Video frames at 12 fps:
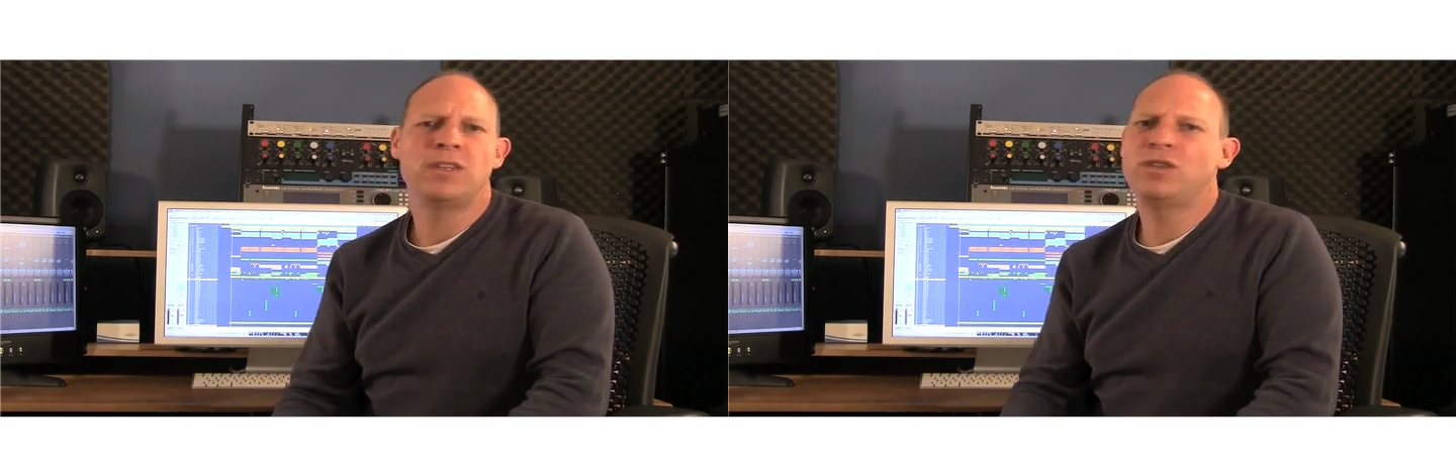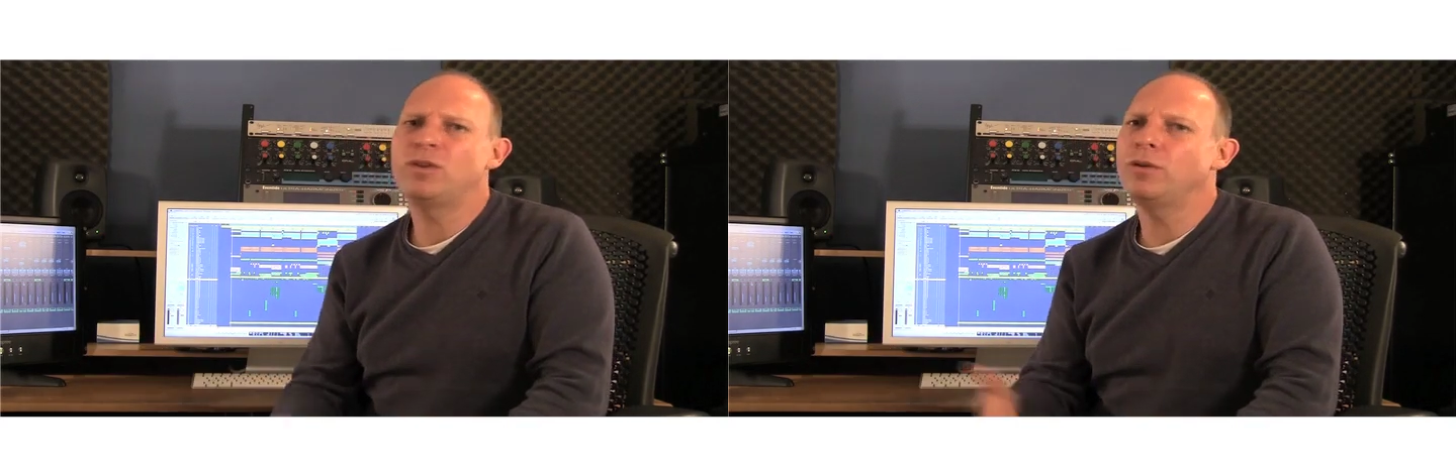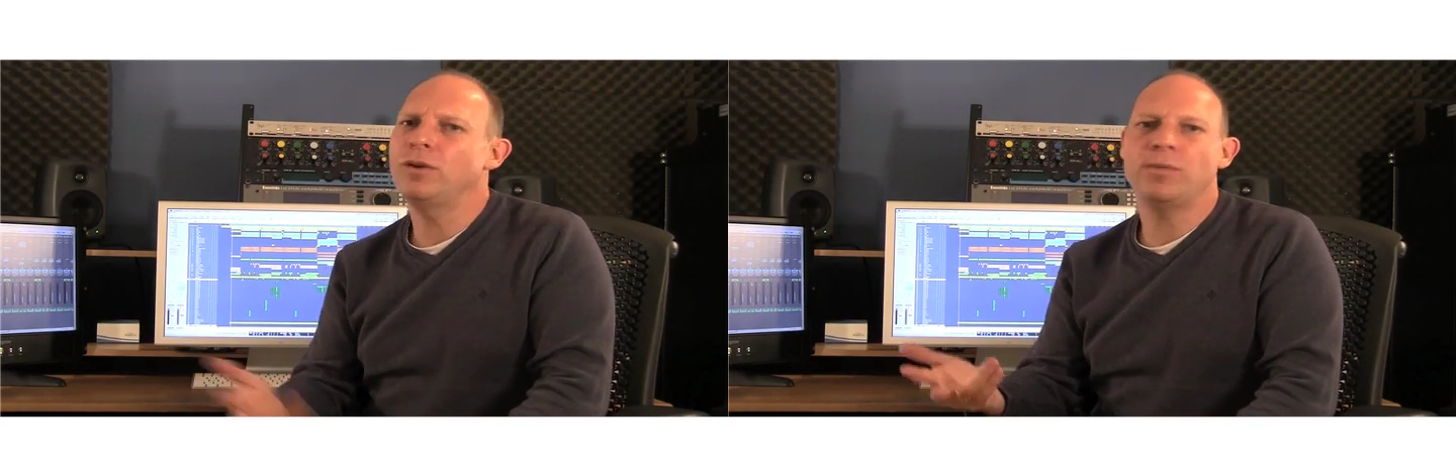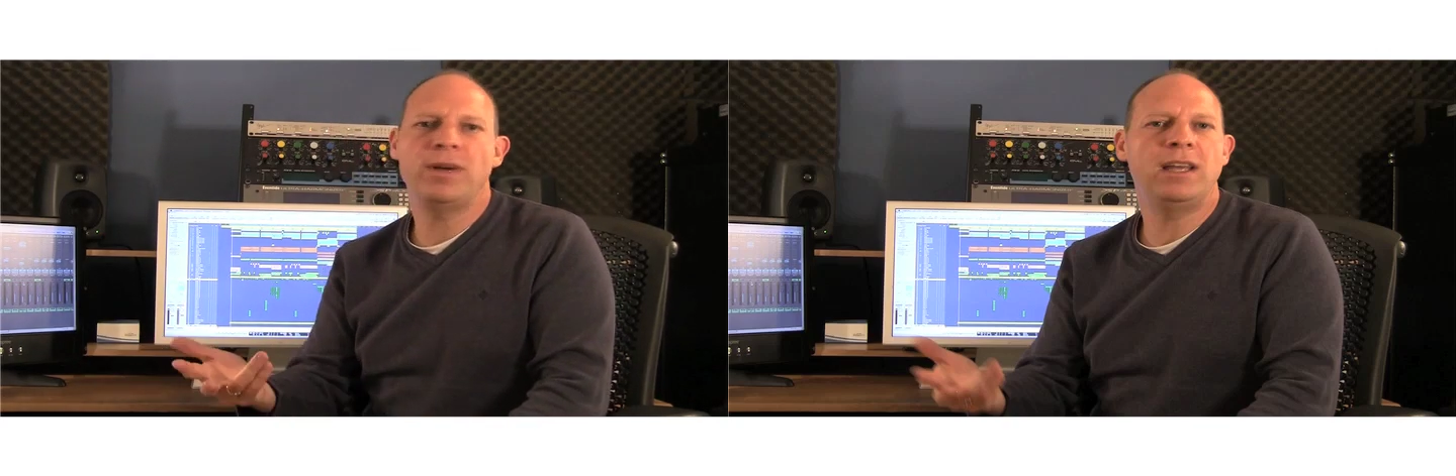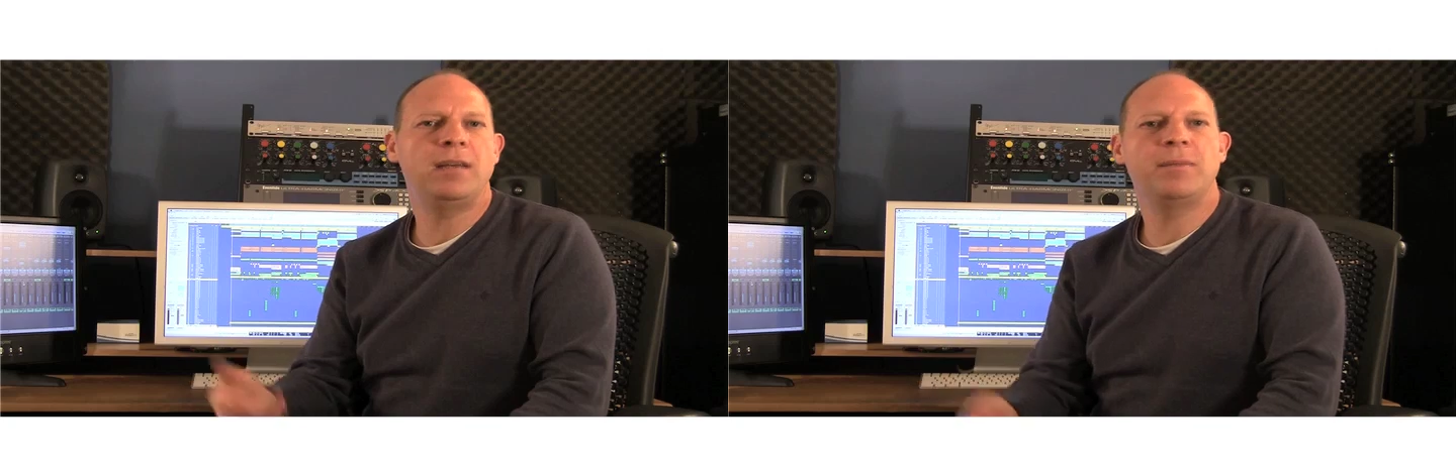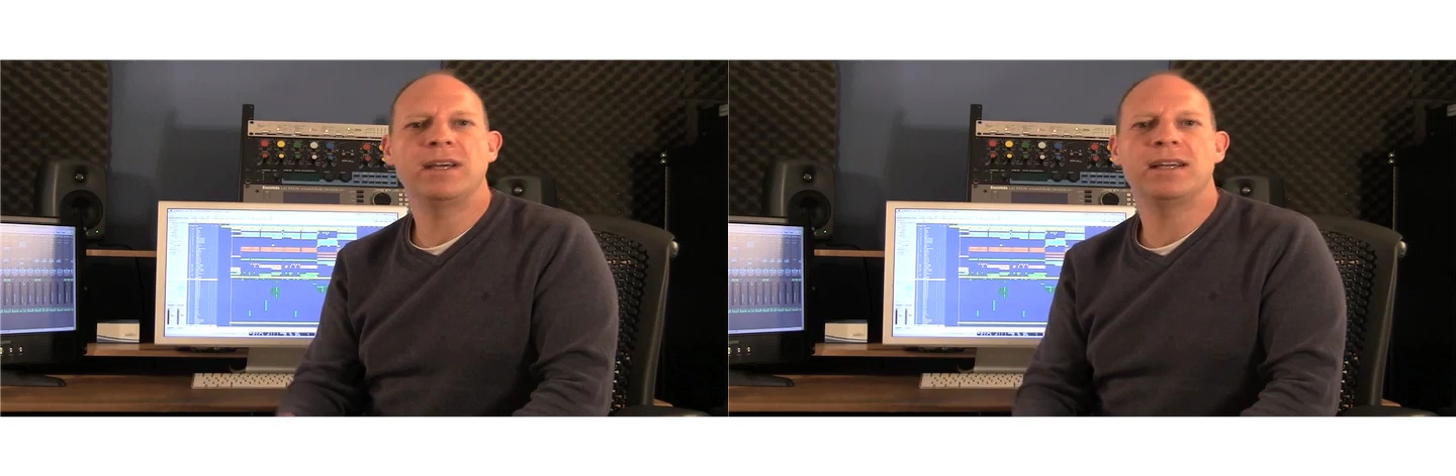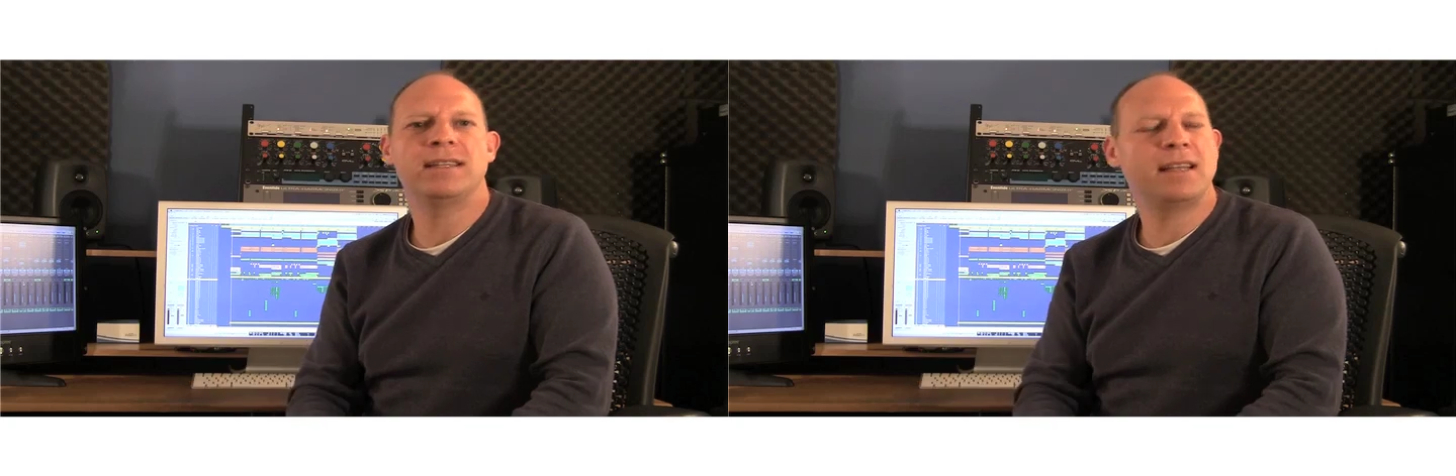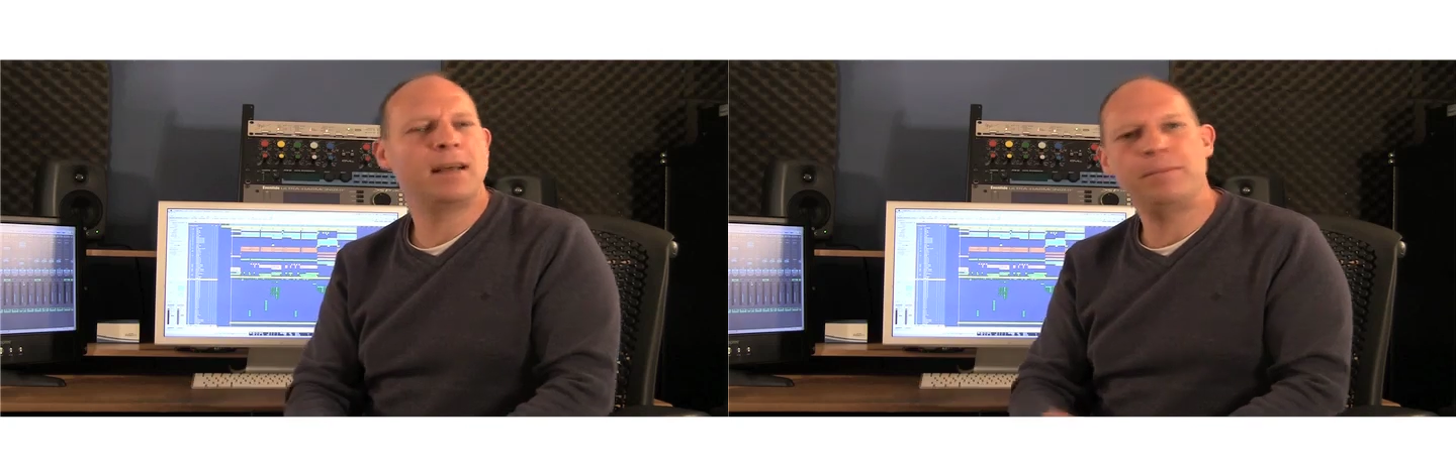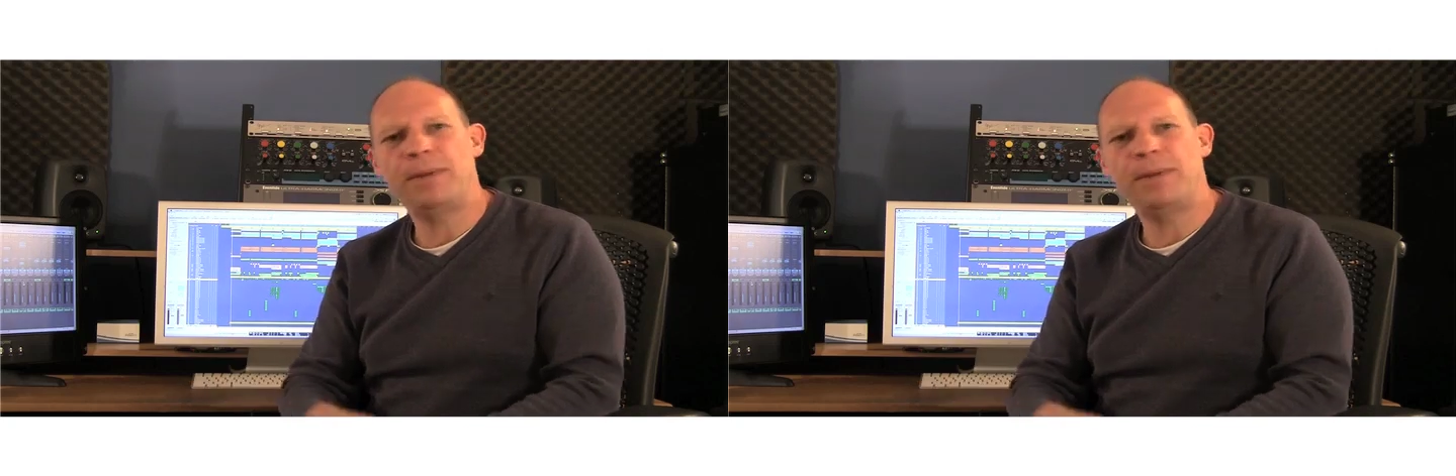two or three of them are going to sound